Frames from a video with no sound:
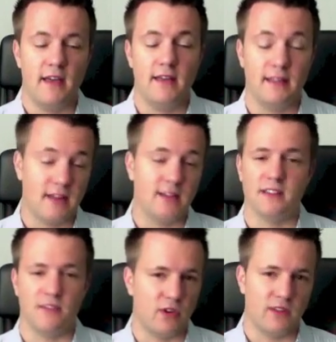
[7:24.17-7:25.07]
and that doesn't
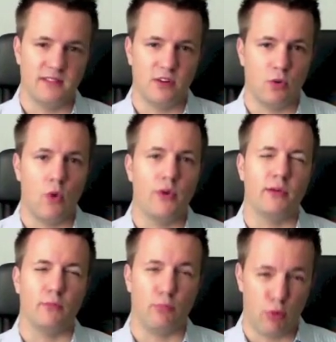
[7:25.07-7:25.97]
even consider what we
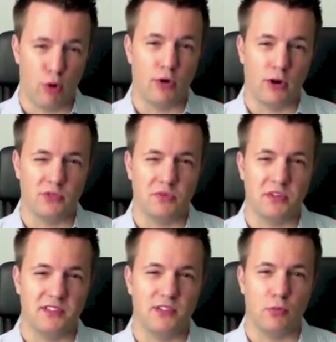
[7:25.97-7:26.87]
can broker because we
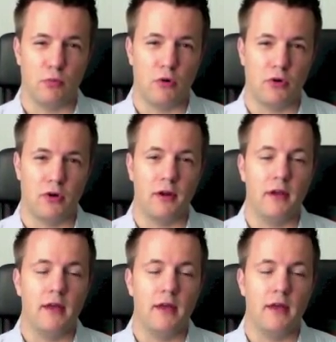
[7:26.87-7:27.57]
can still broker.